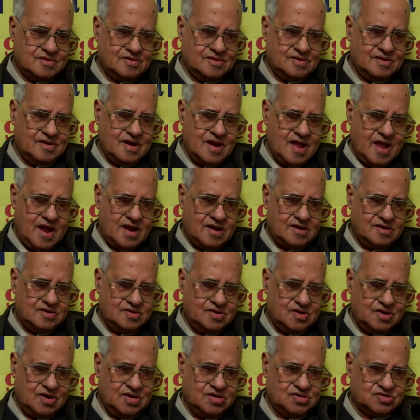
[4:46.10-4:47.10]
land
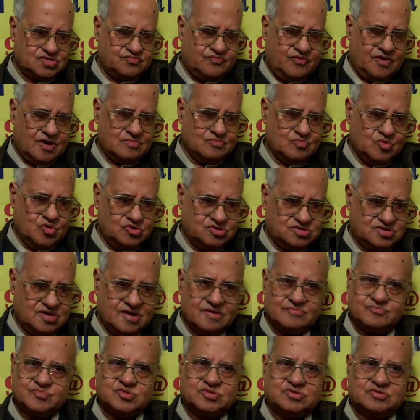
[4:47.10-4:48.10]
is for
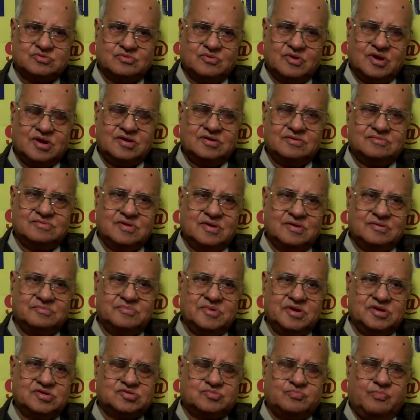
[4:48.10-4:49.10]
Muslims when
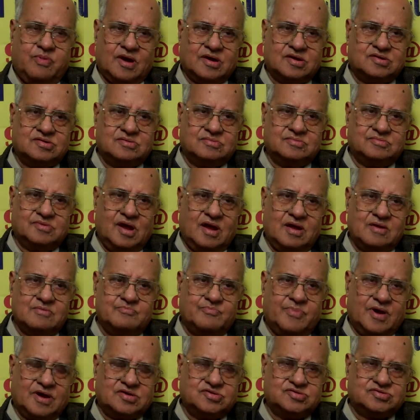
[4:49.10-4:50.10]

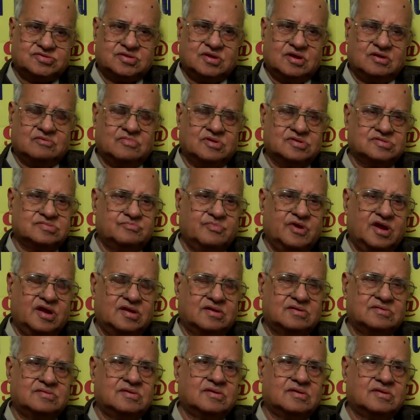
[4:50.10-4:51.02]
Pakistan was made.